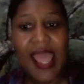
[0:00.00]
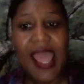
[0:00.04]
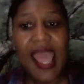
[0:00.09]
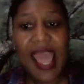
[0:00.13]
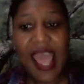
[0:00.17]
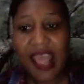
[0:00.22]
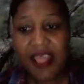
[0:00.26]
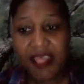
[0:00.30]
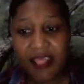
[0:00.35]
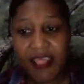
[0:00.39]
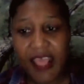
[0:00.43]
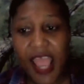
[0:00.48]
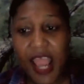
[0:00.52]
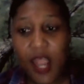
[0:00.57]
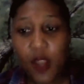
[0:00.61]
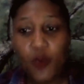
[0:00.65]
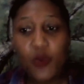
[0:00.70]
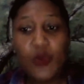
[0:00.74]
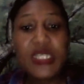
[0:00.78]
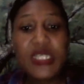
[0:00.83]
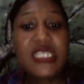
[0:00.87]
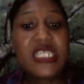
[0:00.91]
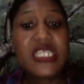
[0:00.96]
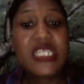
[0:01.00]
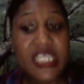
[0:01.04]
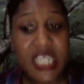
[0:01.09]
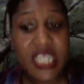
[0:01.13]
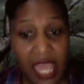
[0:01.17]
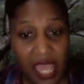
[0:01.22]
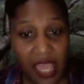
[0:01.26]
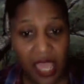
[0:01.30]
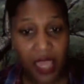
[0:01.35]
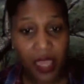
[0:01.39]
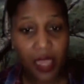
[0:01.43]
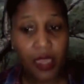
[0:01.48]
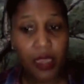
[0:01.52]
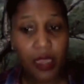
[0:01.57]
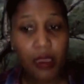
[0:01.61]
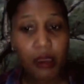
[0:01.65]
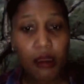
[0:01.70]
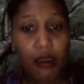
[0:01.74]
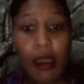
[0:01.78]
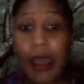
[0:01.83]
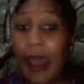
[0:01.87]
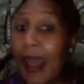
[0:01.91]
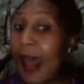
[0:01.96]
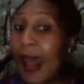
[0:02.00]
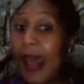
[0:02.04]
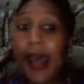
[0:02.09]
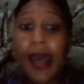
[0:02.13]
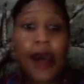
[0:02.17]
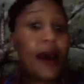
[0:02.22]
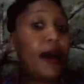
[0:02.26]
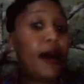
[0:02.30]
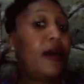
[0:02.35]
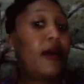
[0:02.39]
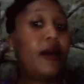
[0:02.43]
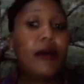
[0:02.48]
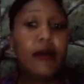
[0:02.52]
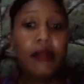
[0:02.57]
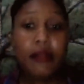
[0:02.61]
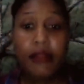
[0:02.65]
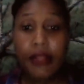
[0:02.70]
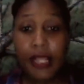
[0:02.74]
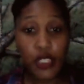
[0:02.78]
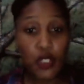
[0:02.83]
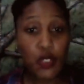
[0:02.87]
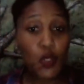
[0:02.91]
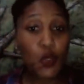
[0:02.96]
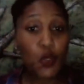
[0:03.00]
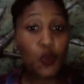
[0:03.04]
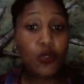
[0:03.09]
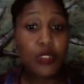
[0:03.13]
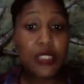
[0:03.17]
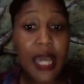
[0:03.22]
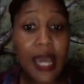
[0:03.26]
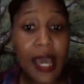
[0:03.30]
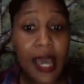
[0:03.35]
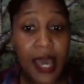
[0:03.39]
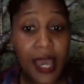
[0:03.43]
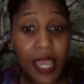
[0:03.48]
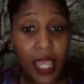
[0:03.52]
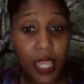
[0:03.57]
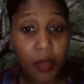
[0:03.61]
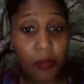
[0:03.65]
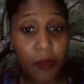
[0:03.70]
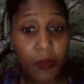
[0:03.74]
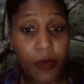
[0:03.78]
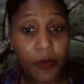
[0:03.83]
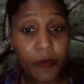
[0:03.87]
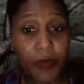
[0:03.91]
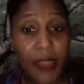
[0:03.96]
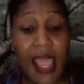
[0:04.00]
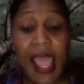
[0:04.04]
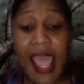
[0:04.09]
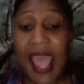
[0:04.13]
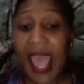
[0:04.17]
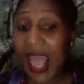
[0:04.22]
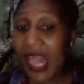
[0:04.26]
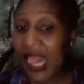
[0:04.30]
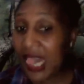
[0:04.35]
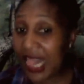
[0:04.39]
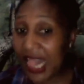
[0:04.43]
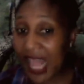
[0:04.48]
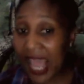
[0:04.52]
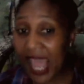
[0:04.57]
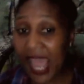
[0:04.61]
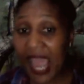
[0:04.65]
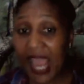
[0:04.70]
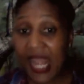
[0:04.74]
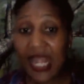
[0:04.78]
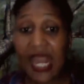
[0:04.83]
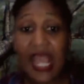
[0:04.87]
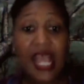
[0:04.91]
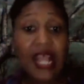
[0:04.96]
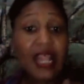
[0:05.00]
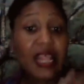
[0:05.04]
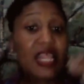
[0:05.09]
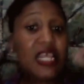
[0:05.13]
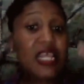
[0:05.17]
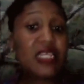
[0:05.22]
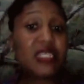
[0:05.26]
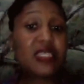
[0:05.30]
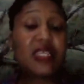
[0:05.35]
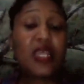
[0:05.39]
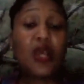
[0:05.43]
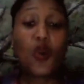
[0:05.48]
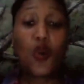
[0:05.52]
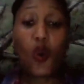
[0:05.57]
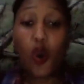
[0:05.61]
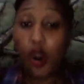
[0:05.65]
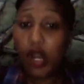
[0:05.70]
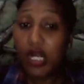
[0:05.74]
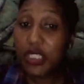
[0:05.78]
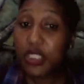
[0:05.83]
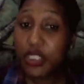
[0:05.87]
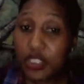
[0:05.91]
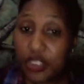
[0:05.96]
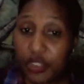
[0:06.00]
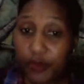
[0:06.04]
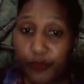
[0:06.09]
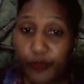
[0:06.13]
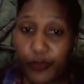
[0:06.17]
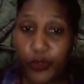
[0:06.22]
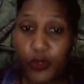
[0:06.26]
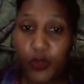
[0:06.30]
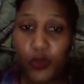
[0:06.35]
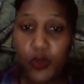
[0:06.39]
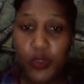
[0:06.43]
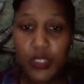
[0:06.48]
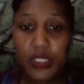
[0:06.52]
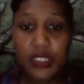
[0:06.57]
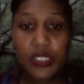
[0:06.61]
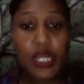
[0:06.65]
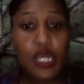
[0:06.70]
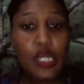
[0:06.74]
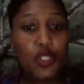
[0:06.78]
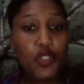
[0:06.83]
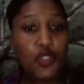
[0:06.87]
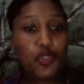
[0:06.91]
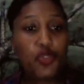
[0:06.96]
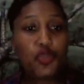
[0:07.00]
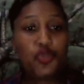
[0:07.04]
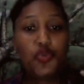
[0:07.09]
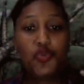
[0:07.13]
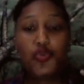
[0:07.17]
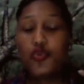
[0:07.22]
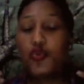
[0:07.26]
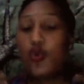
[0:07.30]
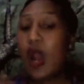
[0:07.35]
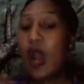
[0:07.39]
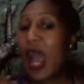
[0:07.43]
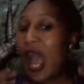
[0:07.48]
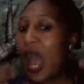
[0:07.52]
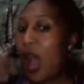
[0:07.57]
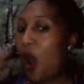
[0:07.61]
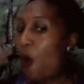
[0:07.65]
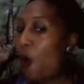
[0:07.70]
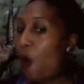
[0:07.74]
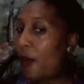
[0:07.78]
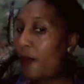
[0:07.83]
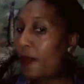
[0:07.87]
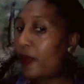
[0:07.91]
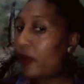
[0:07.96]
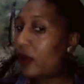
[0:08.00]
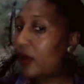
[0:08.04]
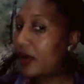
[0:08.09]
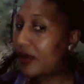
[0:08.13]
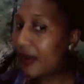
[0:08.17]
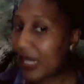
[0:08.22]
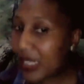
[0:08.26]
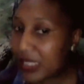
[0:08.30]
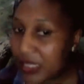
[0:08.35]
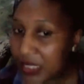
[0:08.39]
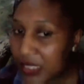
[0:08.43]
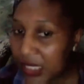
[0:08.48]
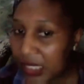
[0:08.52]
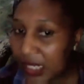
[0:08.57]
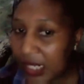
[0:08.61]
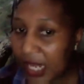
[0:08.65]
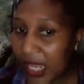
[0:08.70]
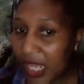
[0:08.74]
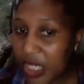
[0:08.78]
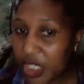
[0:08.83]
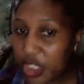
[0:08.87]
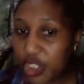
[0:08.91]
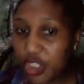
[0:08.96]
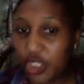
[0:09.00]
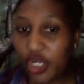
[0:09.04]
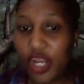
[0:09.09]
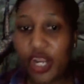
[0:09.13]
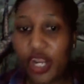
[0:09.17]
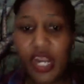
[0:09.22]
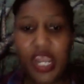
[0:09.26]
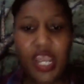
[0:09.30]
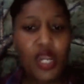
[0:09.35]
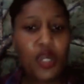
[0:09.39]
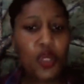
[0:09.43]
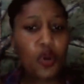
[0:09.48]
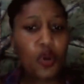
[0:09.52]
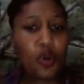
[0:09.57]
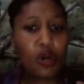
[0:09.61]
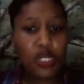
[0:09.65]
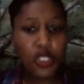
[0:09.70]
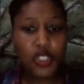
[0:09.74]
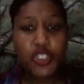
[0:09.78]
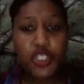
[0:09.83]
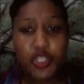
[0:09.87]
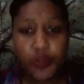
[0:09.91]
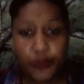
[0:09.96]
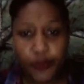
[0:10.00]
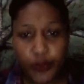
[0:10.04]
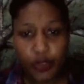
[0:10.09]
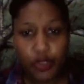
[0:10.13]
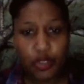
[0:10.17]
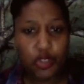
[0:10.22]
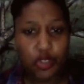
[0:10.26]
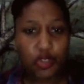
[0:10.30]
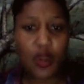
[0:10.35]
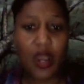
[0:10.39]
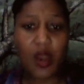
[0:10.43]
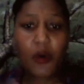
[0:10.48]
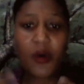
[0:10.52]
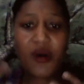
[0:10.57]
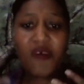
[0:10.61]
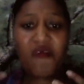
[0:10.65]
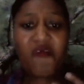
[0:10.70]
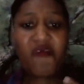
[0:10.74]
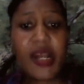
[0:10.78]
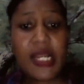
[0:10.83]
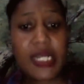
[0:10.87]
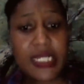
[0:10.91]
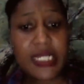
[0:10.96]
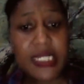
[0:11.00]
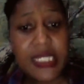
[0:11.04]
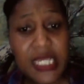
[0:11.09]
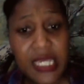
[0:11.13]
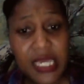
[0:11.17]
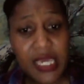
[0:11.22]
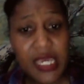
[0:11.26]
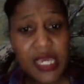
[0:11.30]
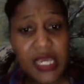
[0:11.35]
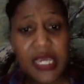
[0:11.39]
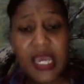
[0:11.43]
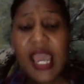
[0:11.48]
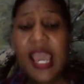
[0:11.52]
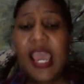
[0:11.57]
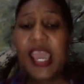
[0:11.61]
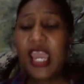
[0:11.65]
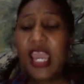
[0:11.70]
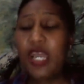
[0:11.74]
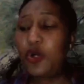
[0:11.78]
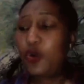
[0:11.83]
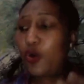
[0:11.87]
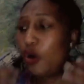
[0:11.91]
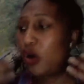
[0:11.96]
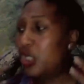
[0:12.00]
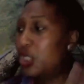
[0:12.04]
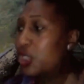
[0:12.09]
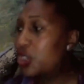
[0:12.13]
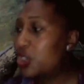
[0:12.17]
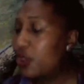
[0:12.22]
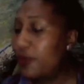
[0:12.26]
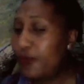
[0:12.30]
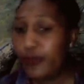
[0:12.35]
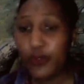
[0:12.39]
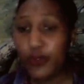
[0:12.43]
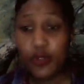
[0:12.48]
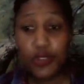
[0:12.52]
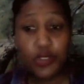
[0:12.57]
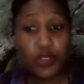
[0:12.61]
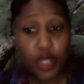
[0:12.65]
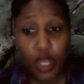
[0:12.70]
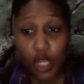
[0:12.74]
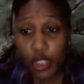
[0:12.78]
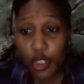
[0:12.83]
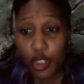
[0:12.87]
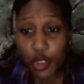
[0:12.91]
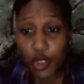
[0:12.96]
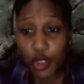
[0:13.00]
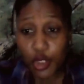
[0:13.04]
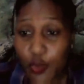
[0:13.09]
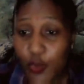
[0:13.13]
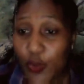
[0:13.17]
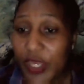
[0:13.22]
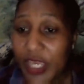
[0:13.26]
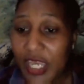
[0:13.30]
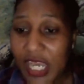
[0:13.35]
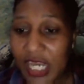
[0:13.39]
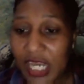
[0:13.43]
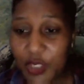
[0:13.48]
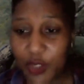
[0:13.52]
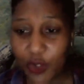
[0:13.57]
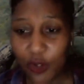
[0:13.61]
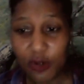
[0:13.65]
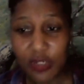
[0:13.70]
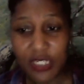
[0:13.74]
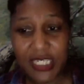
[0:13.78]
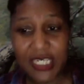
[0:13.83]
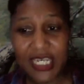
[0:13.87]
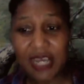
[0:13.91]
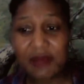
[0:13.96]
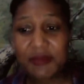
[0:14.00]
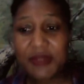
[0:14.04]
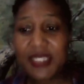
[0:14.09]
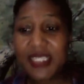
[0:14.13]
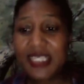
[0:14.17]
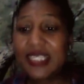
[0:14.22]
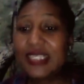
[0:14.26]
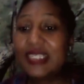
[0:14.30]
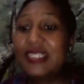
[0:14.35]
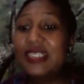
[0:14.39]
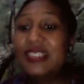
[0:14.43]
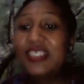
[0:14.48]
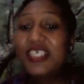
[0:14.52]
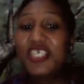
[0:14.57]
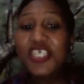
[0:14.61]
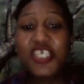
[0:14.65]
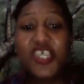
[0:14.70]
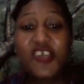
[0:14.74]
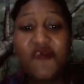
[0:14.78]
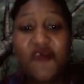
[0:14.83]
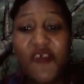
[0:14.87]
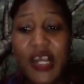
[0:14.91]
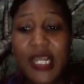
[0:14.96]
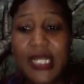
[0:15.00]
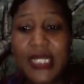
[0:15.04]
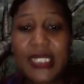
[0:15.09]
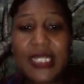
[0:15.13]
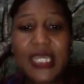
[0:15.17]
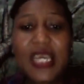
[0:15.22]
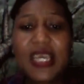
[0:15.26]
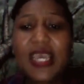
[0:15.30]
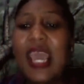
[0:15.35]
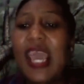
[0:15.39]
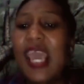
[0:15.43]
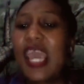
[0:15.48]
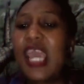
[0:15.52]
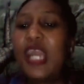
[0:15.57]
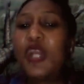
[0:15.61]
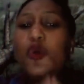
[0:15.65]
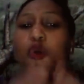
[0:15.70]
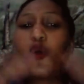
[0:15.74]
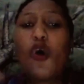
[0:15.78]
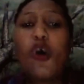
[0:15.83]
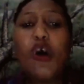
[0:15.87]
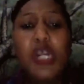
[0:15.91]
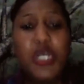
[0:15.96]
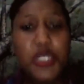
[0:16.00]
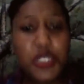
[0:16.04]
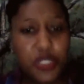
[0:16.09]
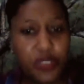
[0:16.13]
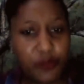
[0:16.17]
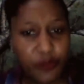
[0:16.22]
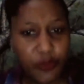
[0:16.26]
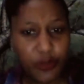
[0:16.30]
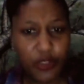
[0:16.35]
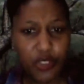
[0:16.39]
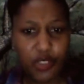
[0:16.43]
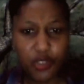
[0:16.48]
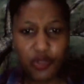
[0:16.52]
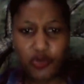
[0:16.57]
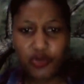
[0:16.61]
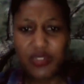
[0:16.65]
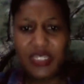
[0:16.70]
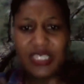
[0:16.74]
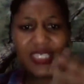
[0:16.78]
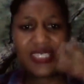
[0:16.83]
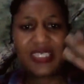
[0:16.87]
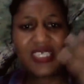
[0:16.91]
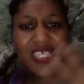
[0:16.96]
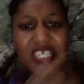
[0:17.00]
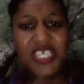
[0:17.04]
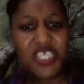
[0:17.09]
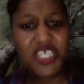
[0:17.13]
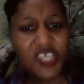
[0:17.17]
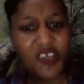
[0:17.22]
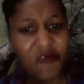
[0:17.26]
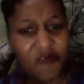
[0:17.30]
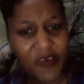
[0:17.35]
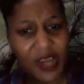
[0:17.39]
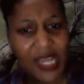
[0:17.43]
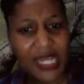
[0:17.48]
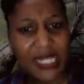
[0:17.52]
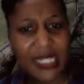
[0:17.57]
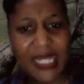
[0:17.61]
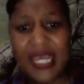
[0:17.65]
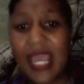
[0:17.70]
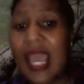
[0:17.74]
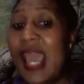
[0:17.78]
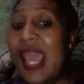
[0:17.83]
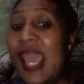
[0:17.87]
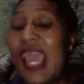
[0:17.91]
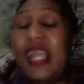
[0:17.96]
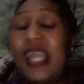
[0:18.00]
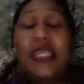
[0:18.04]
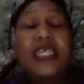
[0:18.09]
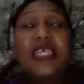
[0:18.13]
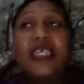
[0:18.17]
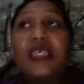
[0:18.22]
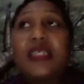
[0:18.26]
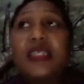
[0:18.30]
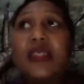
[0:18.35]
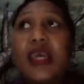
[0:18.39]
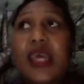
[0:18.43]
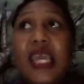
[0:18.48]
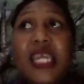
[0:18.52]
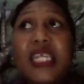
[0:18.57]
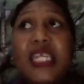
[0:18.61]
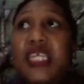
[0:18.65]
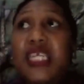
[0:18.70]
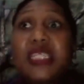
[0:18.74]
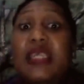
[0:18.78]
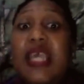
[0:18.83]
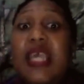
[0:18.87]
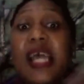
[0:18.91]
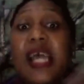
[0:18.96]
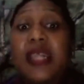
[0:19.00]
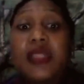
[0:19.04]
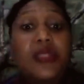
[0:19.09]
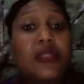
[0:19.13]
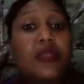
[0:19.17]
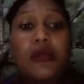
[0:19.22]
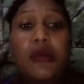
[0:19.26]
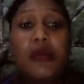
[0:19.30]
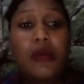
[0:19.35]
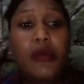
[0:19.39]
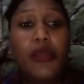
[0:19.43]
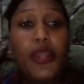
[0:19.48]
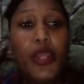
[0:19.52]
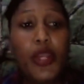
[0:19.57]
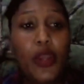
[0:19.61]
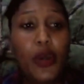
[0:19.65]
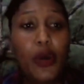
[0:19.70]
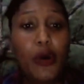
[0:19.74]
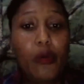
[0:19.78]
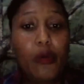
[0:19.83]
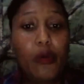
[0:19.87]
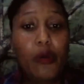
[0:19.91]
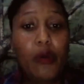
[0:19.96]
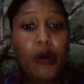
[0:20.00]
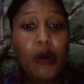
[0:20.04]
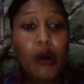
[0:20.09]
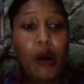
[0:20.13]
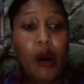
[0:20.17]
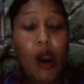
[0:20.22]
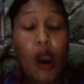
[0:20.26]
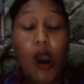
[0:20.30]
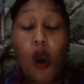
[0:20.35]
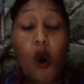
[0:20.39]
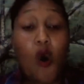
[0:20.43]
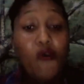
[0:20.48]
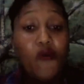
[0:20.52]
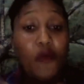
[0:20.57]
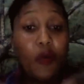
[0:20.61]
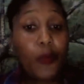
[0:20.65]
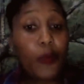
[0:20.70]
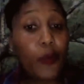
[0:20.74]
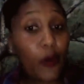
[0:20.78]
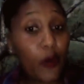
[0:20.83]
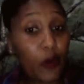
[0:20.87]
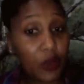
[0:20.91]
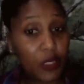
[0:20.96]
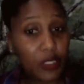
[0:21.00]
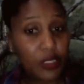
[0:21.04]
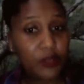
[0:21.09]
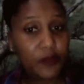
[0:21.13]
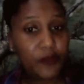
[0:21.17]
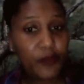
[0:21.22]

And then we say, there's no time. And then this contributes to our procrastination, it contributes to our fatigue, it contributes to, yes, Coach Tansi, decision fatigue, it contributes to decision fatigue. It just gets, overboard.